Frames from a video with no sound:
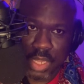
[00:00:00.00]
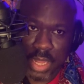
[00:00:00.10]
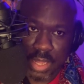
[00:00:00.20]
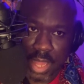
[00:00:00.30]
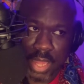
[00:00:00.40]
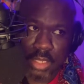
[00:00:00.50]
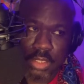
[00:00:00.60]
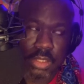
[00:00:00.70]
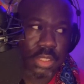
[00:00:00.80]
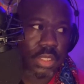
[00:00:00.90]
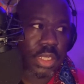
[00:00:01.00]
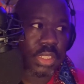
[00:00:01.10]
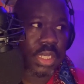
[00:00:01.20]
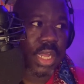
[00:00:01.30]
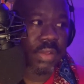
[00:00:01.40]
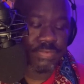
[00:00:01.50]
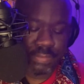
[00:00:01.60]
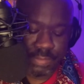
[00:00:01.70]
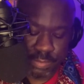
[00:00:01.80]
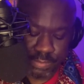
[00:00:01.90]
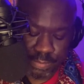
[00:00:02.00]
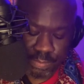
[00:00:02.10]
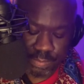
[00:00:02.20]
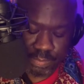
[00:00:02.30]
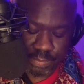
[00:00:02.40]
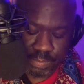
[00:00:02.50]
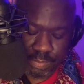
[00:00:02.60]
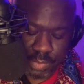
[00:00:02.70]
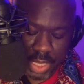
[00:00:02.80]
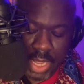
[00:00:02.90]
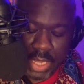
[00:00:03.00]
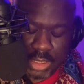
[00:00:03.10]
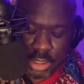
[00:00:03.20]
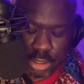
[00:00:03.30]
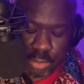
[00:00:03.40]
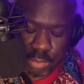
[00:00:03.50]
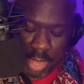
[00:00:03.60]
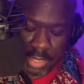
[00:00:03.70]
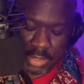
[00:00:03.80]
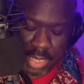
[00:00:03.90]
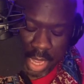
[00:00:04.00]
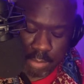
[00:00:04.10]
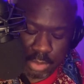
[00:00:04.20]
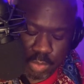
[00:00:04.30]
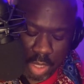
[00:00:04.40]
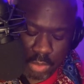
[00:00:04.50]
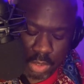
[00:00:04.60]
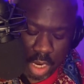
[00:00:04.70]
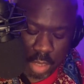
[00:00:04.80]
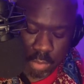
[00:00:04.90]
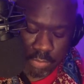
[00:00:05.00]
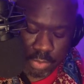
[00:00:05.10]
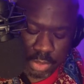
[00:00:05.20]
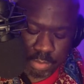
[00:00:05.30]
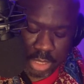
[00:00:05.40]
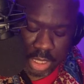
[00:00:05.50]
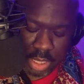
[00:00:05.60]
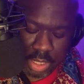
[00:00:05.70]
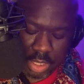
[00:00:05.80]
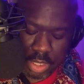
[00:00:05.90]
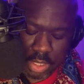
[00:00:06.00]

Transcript: And that is enough. She chokes back sobs, swallows hard before speaking.